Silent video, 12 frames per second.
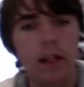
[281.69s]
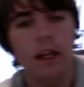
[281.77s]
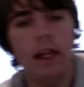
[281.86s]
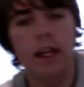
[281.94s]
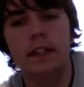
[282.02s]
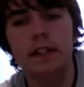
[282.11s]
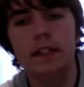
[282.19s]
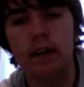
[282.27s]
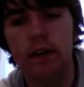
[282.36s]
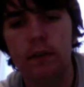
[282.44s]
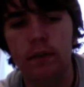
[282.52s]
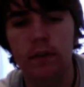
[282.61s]
and
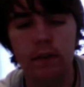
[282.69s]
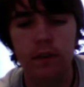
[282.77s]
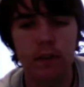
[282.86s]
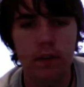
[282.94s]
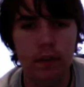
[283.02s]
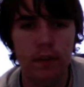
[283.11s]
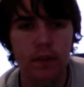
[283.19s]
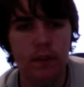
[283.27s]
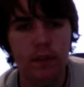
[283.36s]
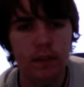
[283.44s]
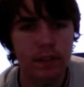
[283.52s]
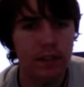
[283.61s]
so
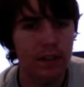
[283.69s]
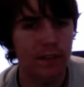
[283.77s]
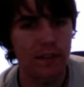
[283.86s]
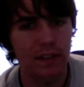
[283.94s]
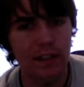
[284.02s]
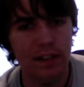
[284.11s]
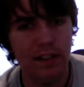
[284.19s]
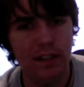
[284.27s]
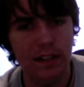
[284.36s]
sorry about